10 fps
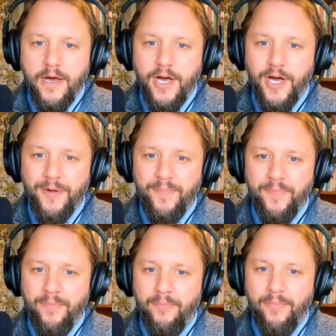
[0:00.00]

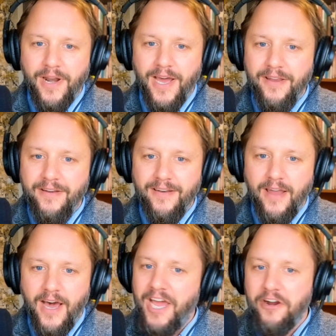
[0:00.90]
But I
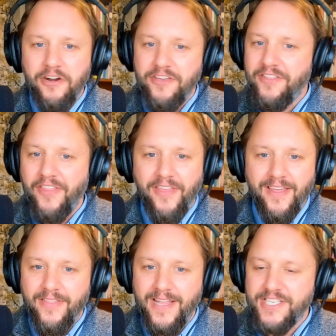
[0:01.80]
argue
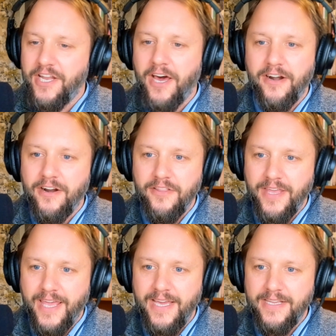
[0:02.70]
that that's not at all
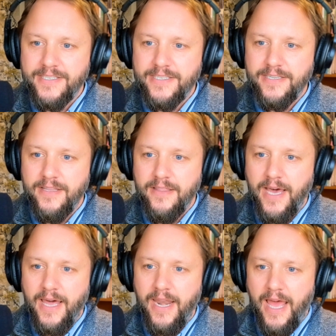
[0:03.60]
the case,
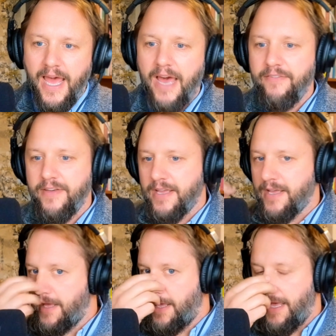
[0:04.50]
that
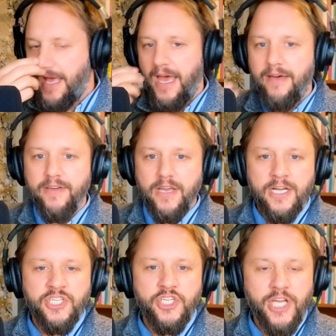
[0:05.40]
having
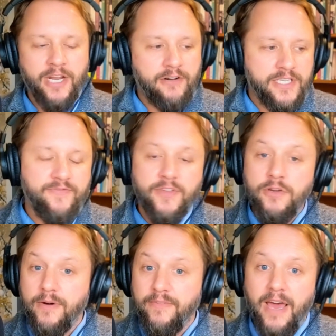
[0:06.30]
a generous
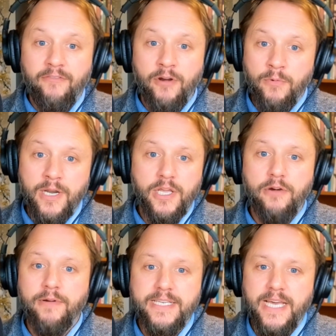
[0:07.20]
view of everyone
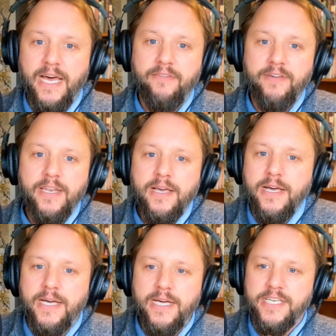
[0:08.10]
going to heaven
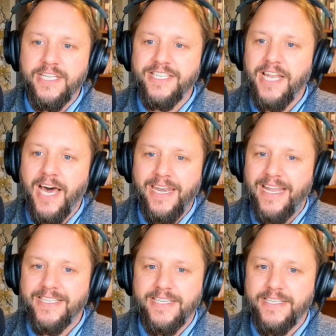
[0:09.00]
does not
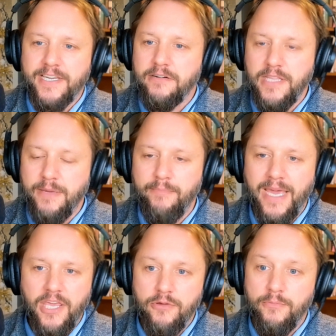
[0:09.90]
necessarily
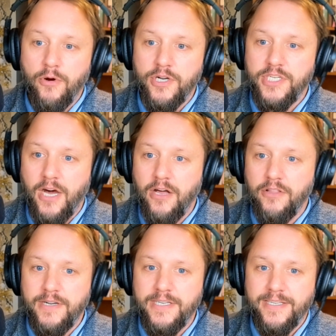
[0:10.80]
make you more
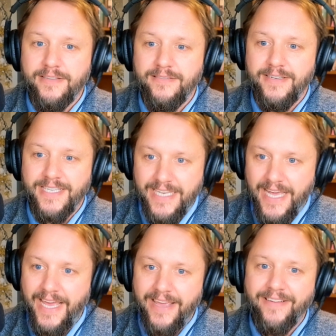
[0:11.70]
tolerant today.